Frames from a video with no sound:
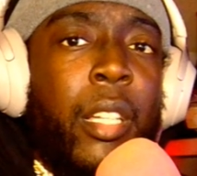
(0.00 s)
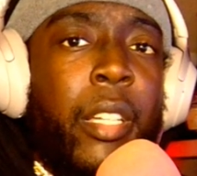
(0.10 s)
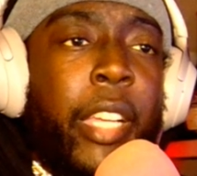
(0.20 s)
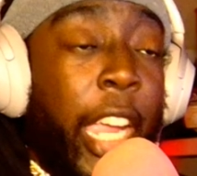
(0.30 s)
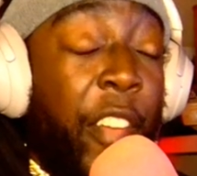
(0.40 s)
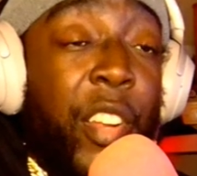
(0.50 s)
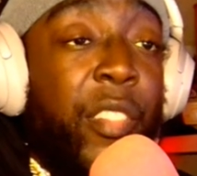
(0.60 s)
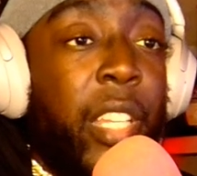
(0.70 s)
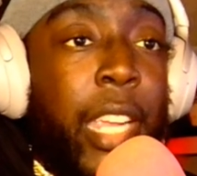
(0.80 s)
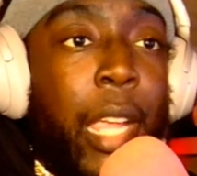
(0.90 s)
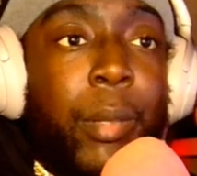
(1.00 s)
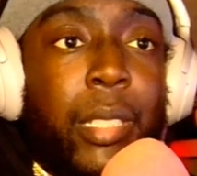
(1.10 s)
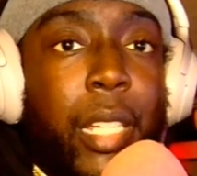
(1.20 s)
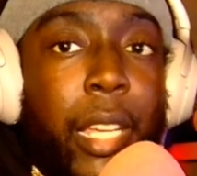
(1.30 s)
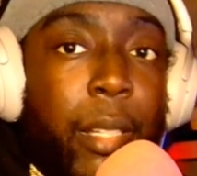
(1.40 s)
even if the game is
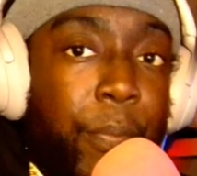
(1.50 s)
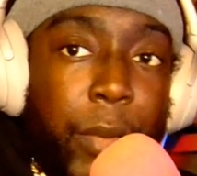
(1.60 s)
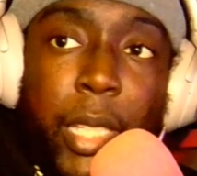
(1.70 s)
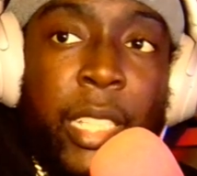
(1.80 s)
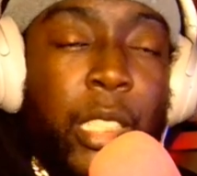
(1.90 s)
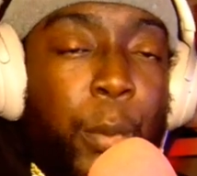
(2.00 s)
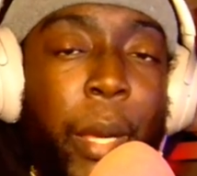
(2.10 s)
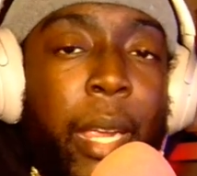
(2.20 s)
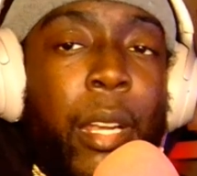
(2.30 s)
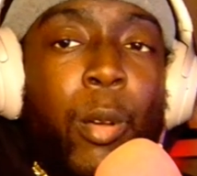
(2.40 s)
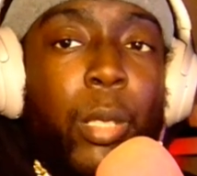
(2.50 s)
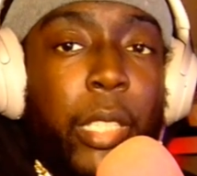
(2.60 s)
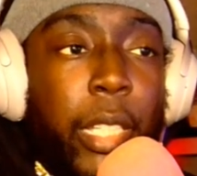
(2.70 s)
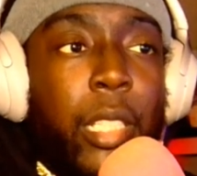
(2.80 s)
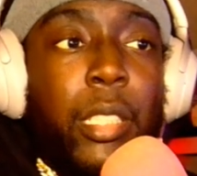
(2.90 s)
like in Japan only,
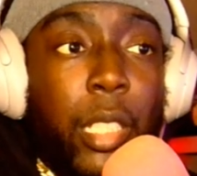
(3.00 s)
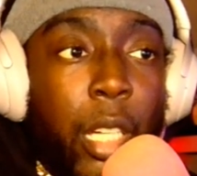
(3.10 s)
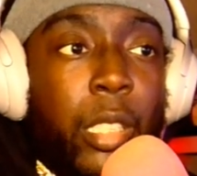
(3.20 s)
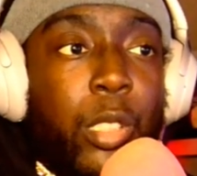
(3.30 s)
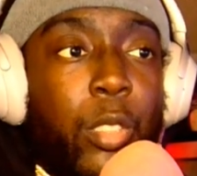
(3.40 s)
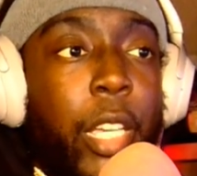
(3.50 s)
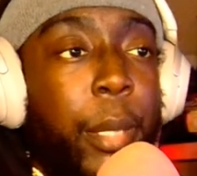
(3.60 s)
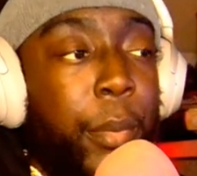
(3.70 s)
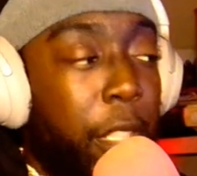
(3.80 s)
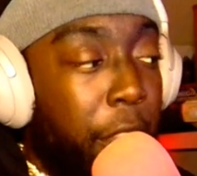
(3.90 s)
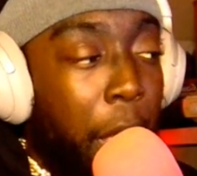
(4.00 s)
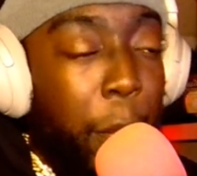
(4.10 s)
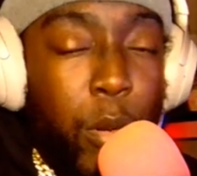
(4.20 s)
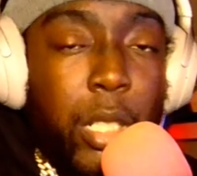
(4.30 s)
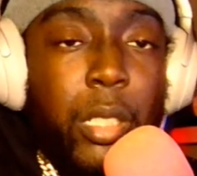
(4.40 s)
and it's a console game. But if they
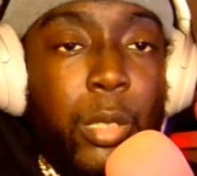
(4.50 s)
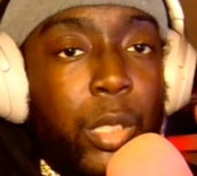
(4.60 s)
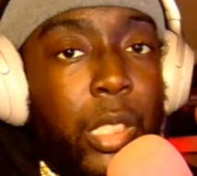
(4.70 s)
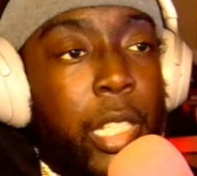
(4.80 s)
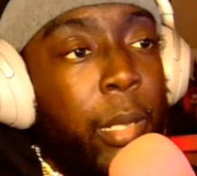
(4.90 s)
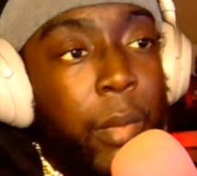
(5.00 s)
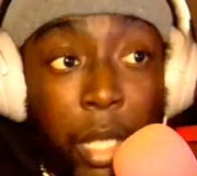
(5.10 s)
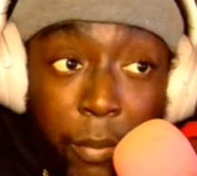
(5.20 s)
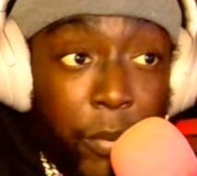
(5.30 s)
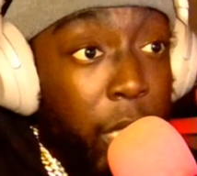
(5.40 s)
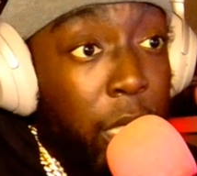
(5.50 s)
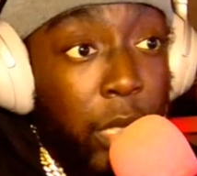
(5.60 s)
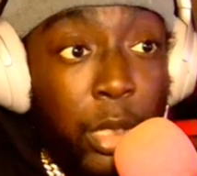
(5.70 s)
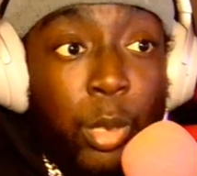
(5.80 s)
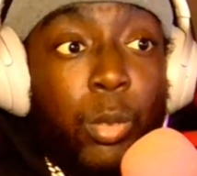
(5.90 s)
ported on Steam,
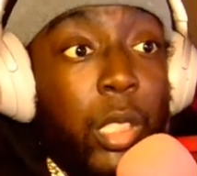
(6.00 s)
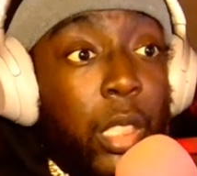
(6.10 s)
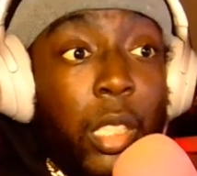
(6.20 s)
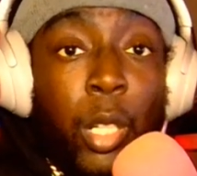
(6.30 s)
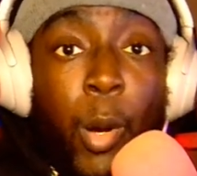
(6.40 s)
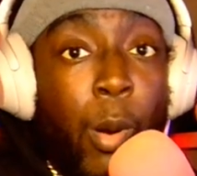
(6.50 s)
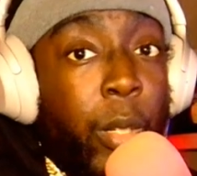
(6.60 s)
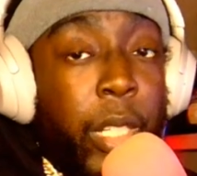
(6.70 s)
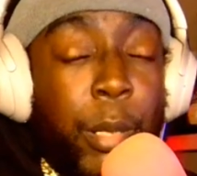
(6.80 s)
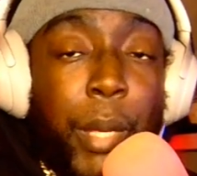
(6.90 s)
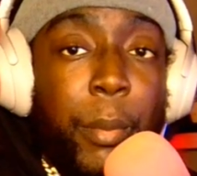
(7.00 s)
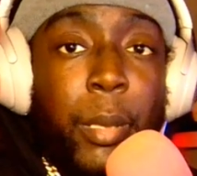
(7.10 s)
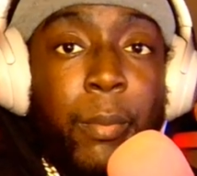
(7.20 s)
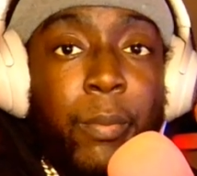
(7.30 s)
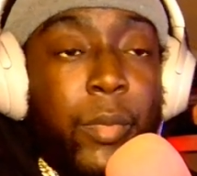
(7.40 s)
you good to go on here, baby.
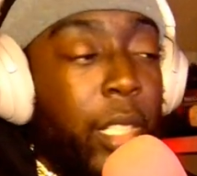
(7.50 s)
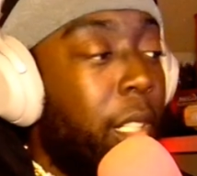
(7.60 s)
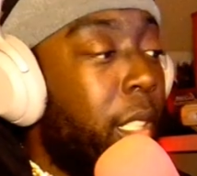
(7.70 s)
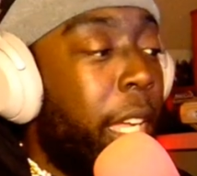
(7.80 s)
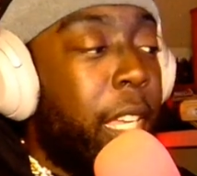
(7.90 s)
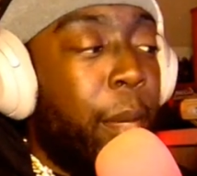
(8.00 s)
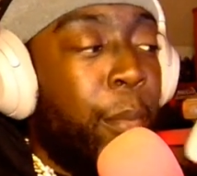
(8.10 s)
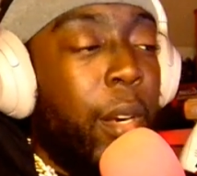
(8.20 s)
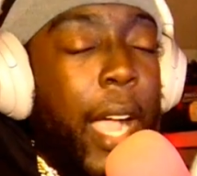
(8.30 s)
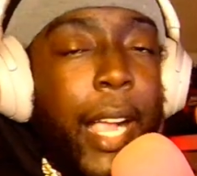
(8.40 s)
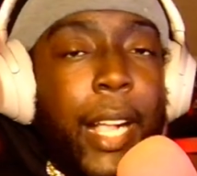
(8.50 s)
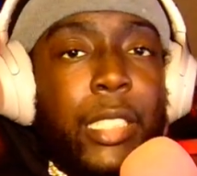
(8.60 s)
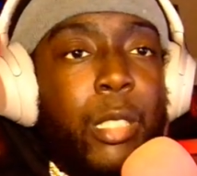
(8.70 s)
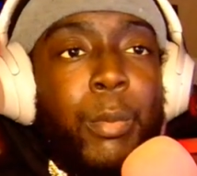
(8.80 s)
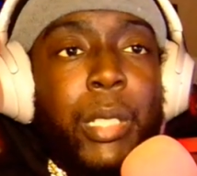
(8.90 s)
Like, bro, I got
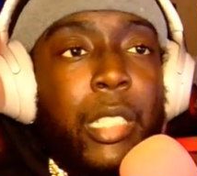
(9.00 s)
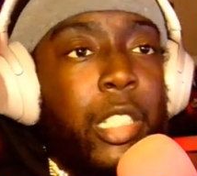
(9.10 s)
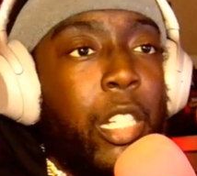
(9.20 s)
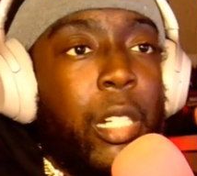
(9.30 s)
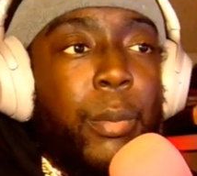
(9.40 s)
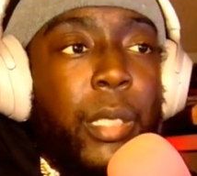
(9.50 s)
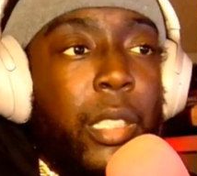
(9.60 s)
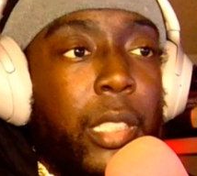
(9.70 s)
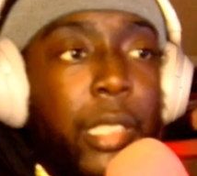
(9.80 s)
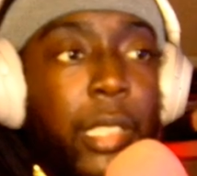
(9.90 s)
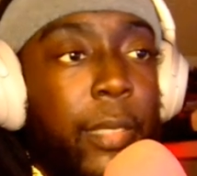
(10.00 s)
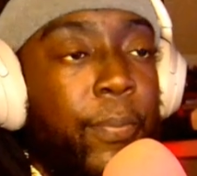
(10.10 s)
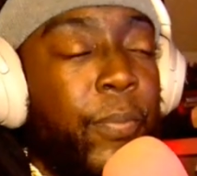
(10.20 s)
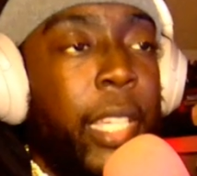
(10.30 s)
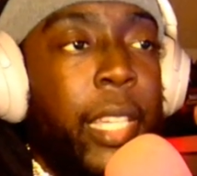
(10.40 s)
so many JRPGs
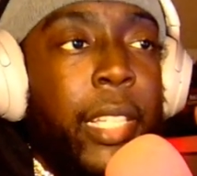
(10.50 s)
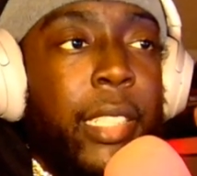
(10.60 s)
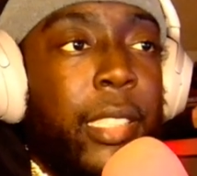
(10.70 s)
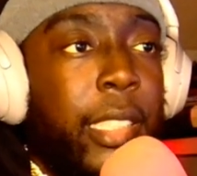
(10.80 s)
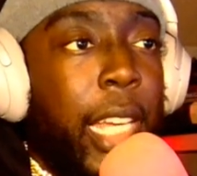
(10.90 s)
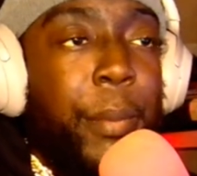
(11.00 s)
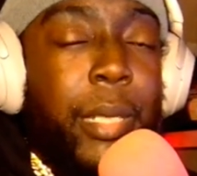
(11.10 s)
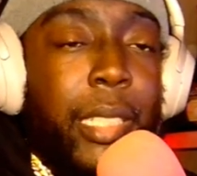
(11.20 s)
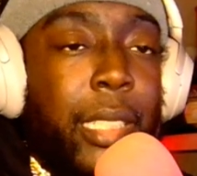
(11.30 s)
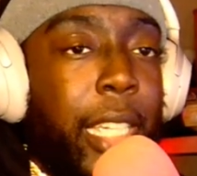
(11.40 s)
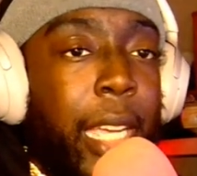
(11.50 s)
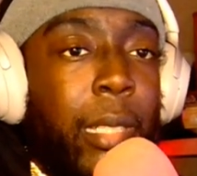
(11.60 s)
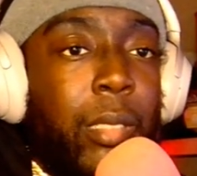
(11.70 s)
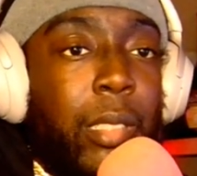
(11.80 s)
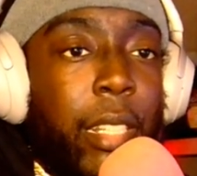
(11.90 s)
and Japanese
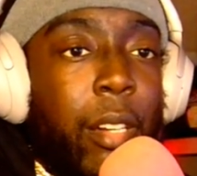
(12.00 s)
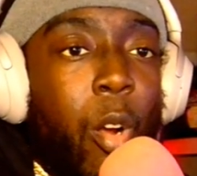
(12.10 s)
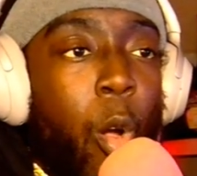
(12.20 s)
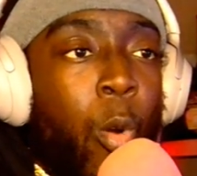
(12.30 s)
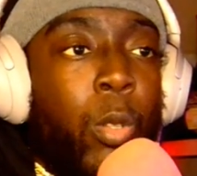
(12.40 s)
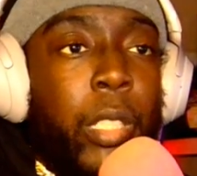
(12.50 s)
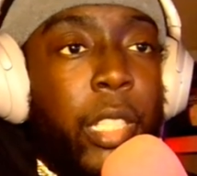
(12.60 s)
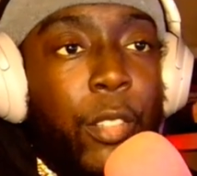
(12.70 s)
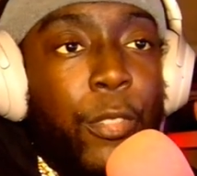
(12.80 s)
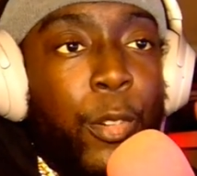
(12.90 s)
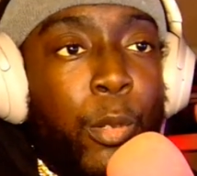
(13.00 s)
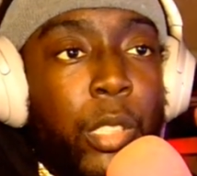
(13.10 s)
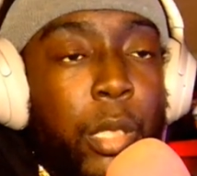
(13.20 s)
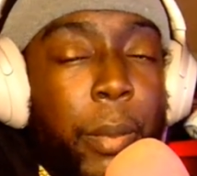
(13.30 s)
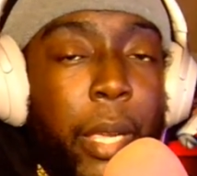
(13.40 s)
games that are only for
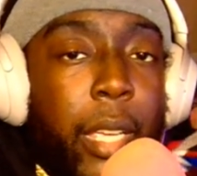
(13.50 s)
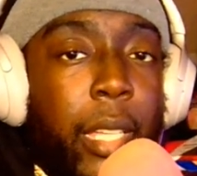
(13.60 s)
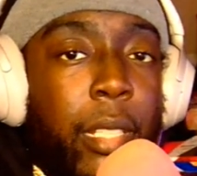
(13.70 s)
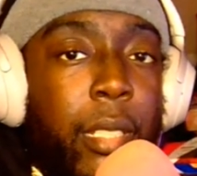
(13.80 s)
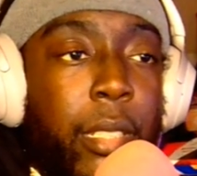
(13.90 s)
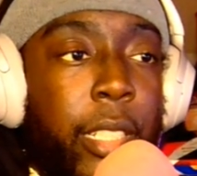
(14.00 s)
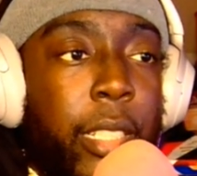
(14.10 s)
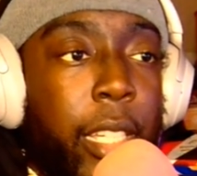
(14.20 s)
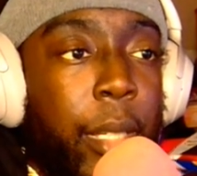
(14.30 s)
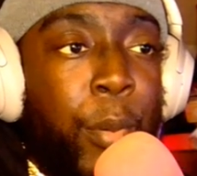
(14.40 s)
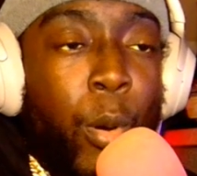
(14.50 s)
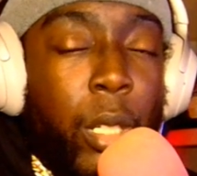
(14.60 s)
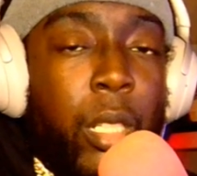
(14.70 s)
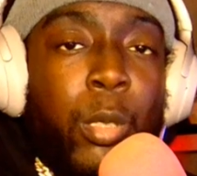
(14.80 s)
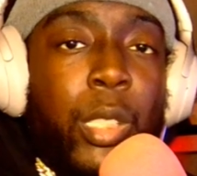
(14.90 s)
Japan that they
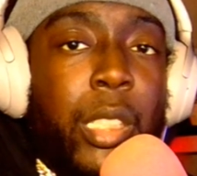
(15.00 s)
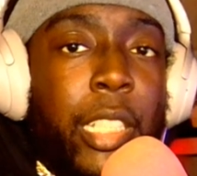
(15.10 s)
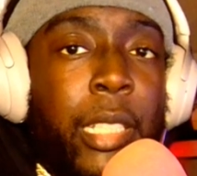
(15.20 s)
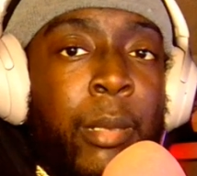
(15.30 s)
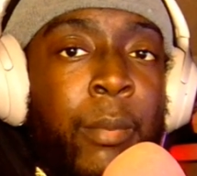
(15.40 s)
ported on Steam,